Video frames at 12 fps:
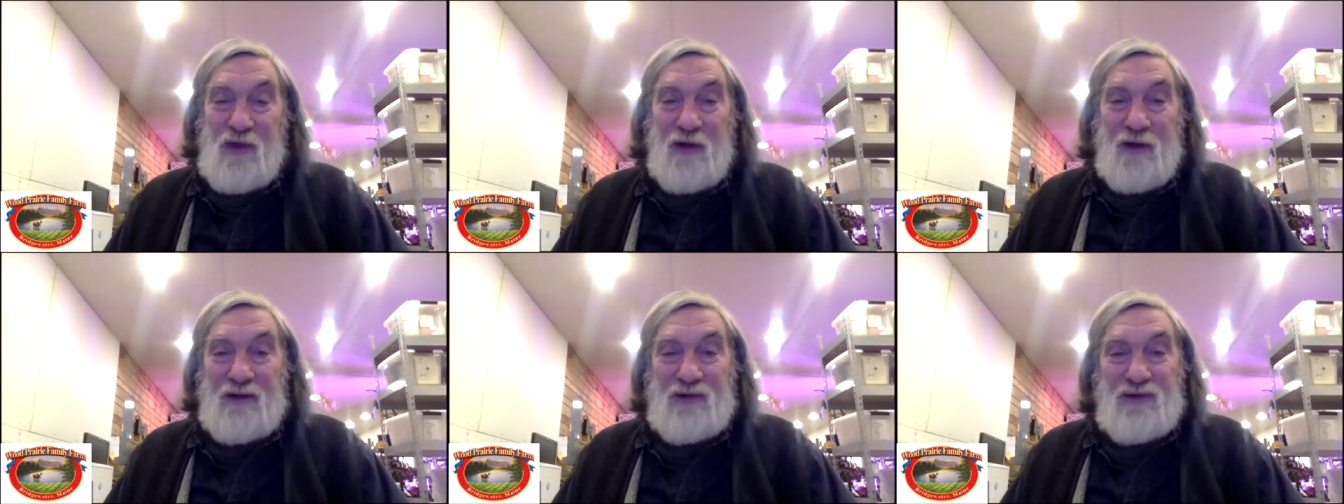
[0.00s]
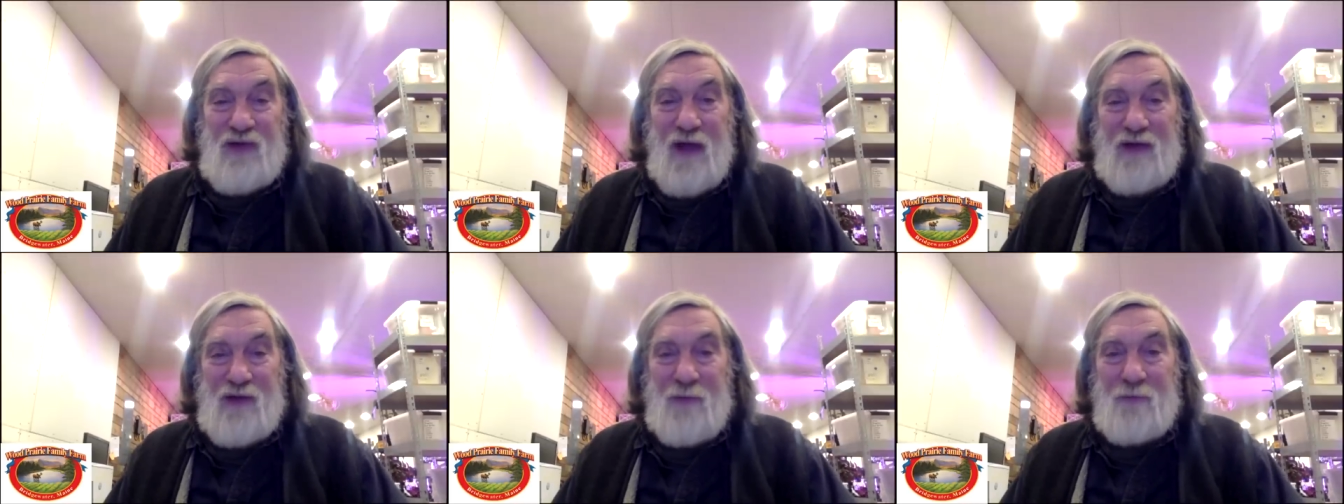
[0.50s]
tubers aren't
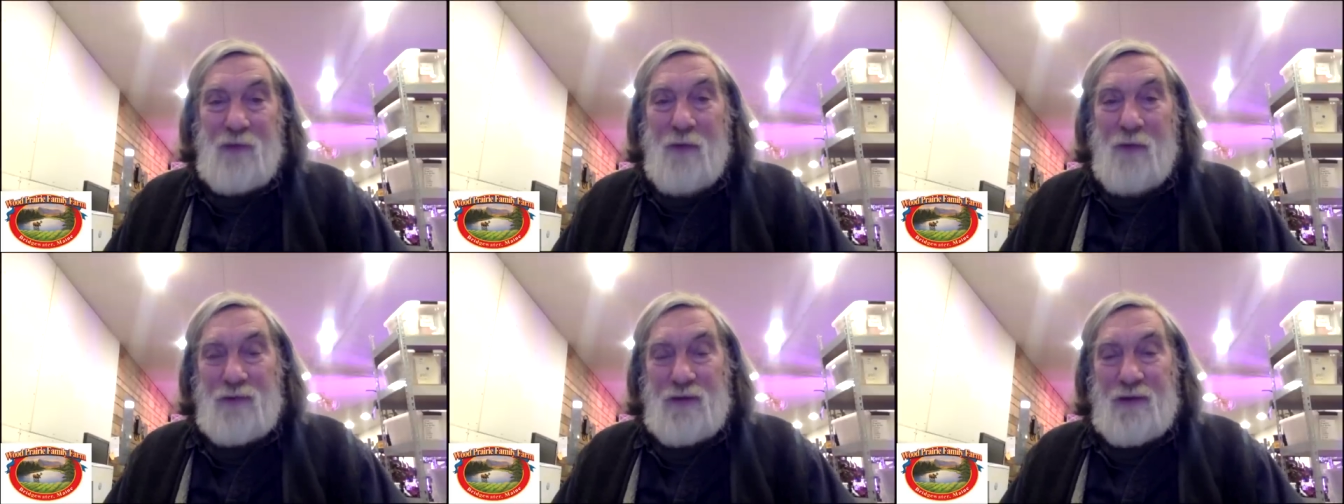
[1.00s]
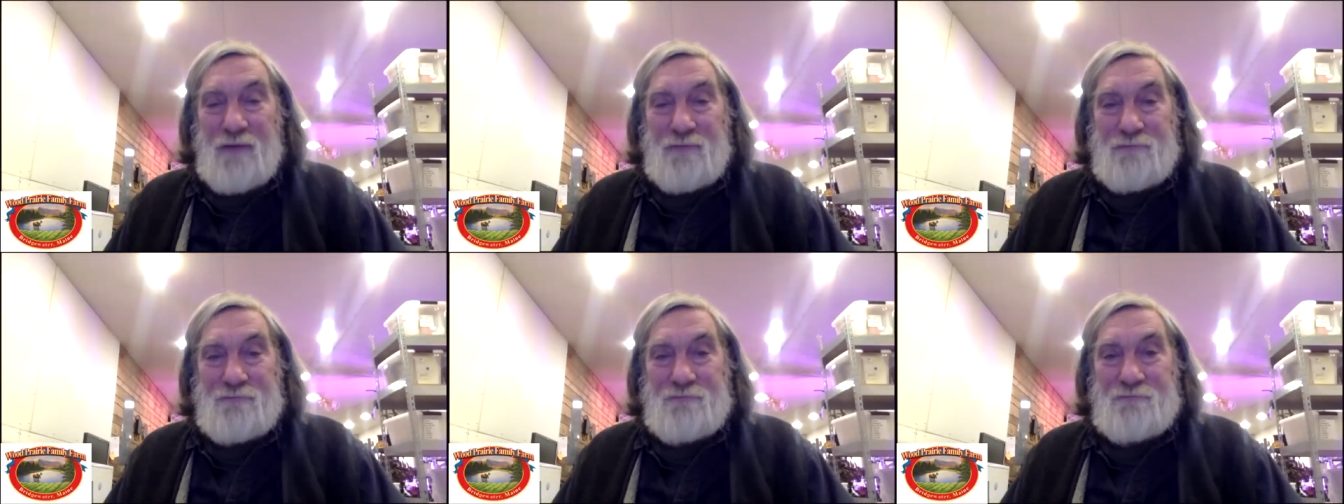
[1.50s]
going to size up
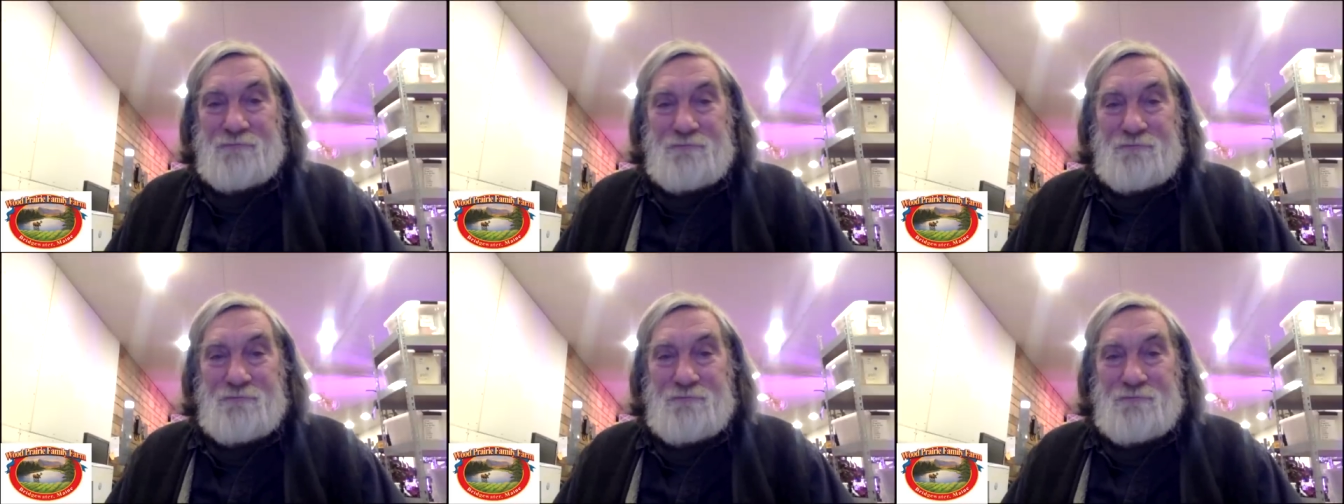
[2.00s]
properly